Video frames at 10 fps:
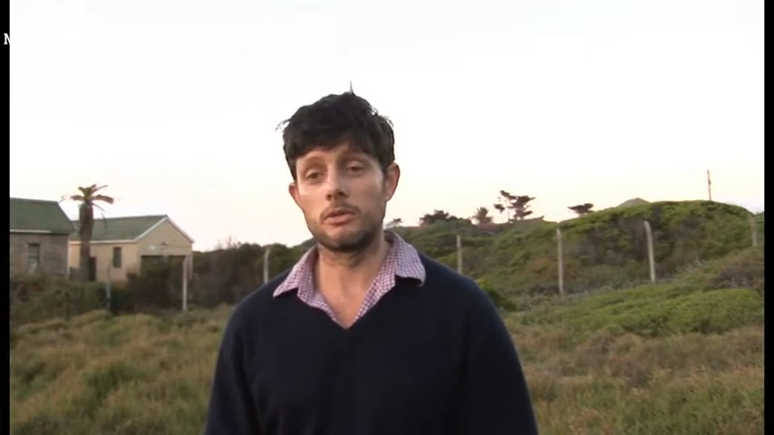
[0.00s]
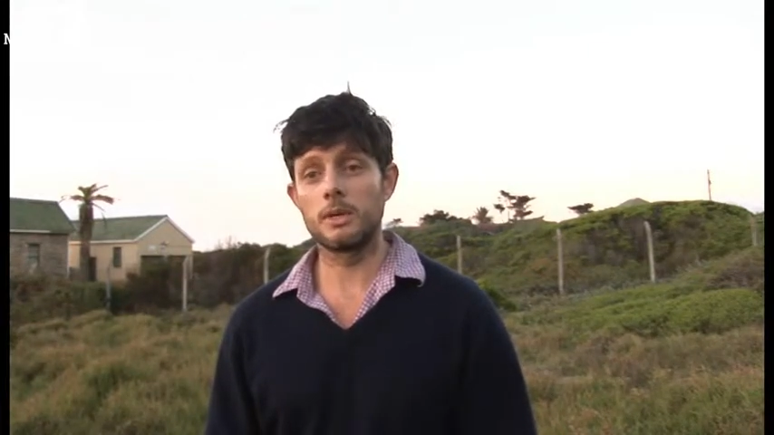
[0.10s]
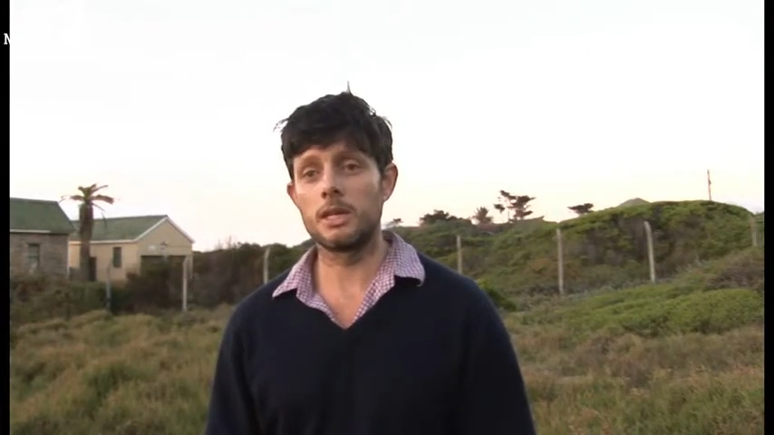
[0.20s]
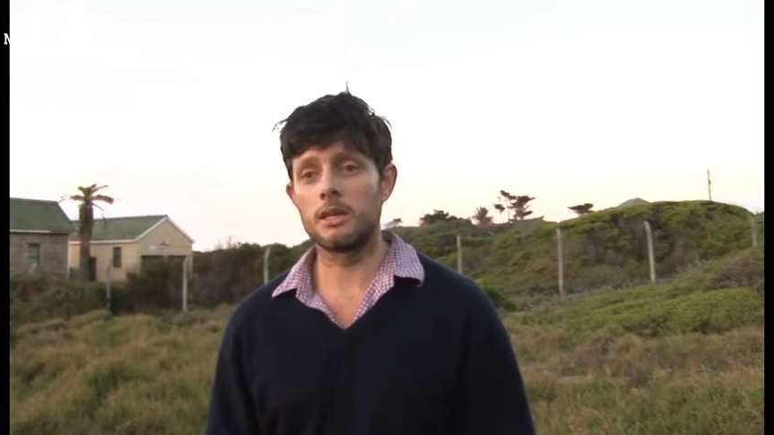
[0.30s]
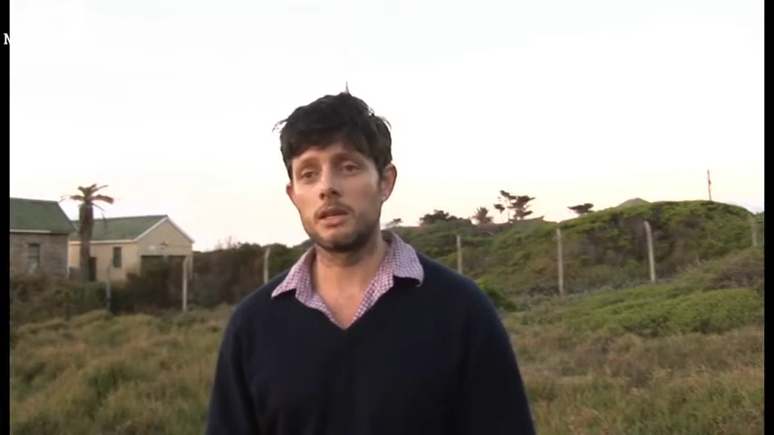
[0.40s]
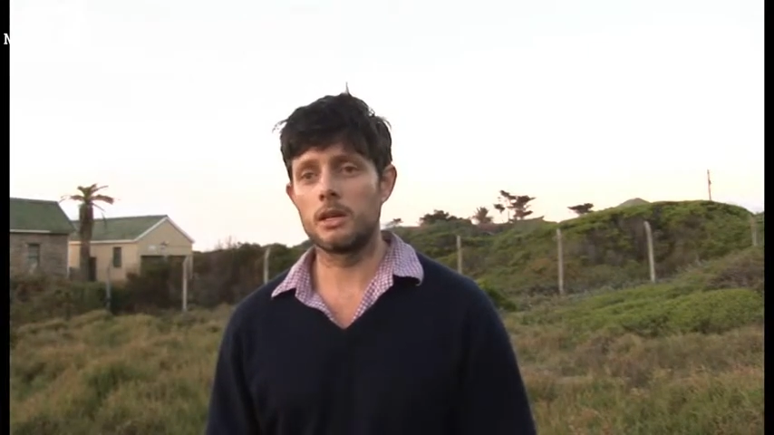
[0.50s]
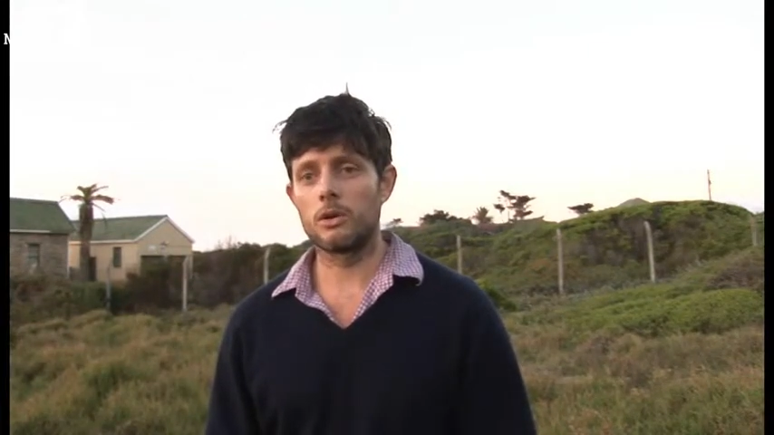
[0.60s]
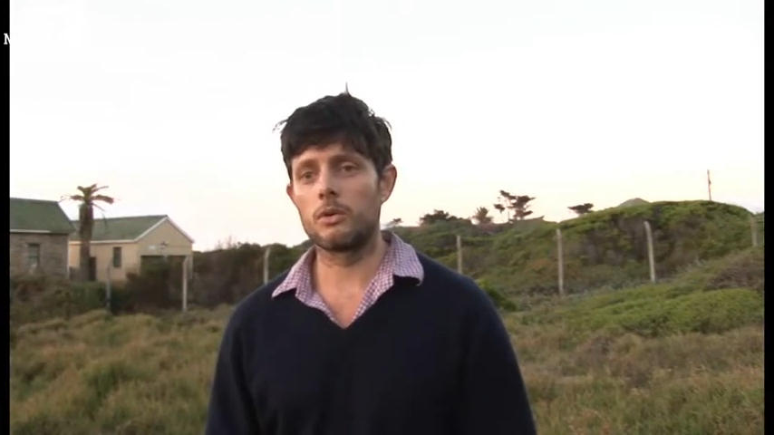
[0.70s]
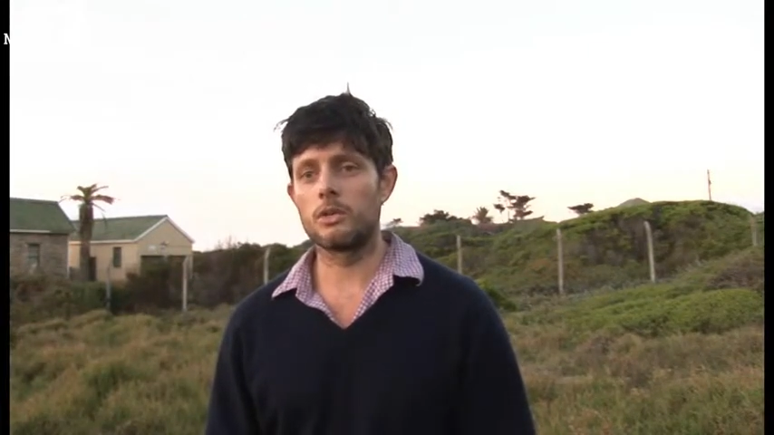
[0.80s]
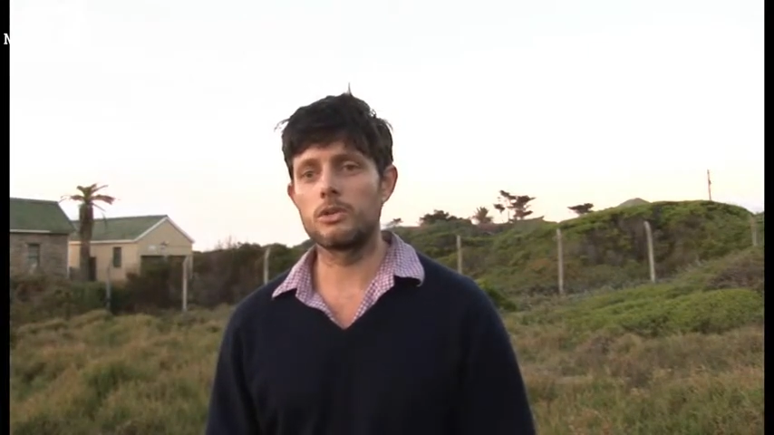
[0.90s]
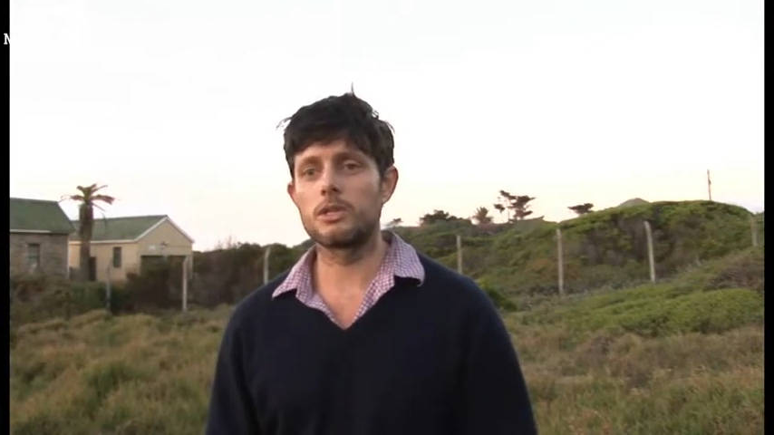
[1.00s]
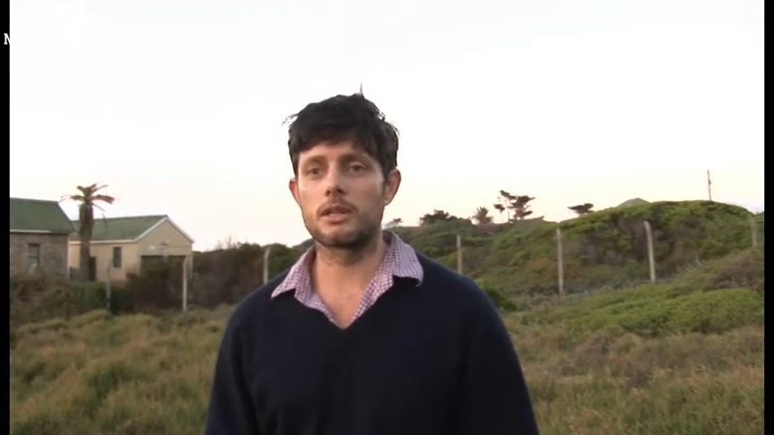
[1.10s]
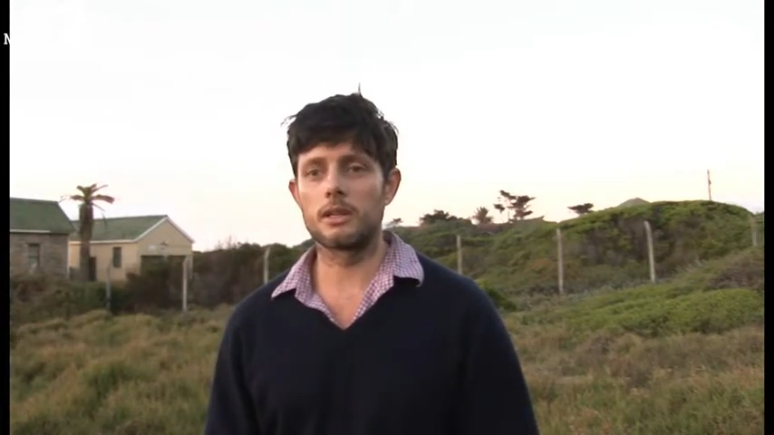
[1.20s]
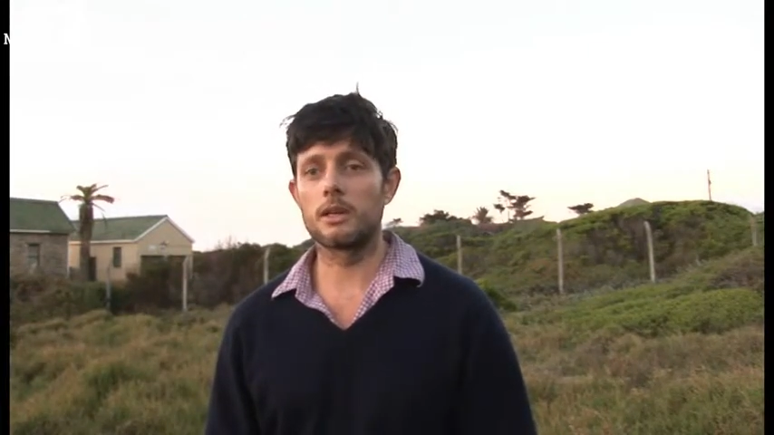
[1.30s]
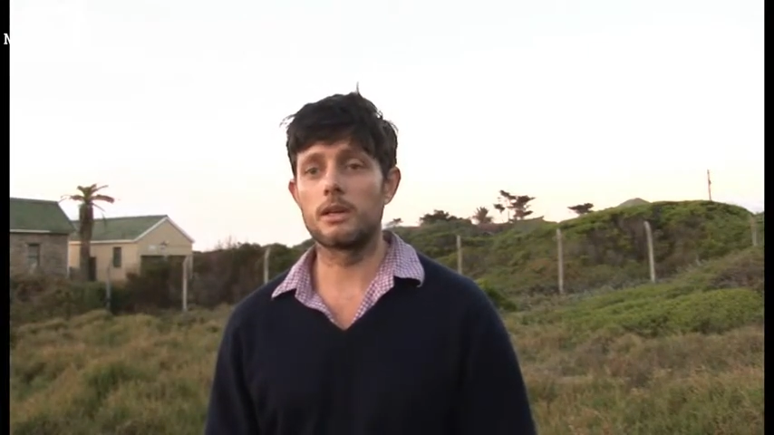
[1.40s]
to be
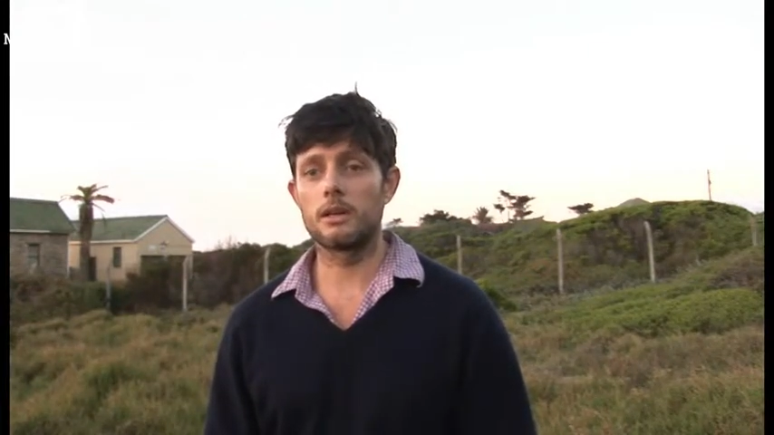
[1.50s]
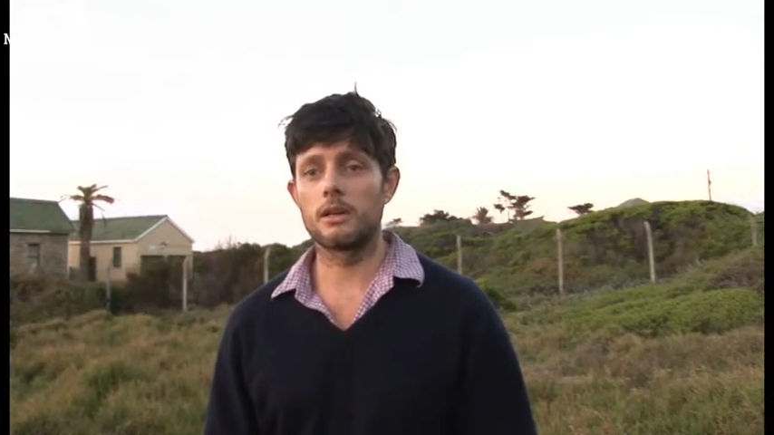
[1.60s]
reducing the